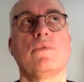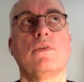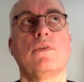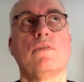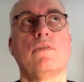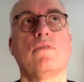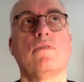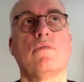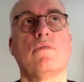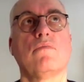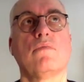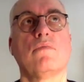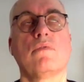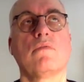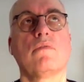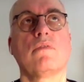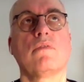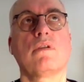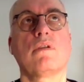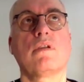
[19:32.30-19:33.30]
you know,
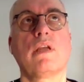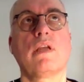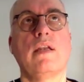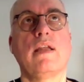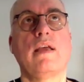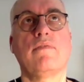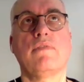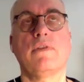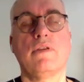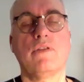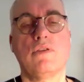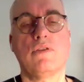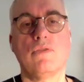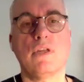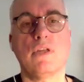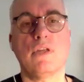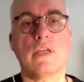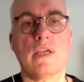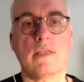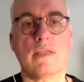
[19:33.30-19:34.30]
can have a
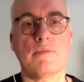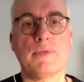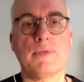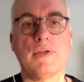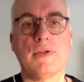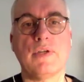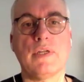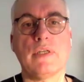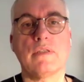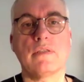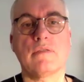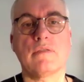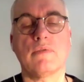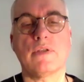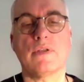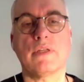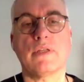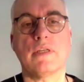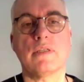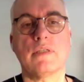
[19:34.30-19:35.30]
unique experience
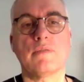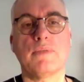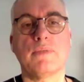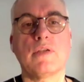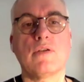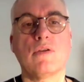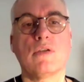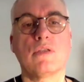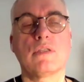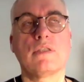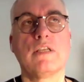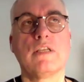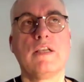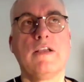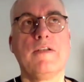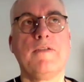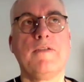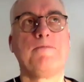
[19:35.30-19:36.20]
with this, because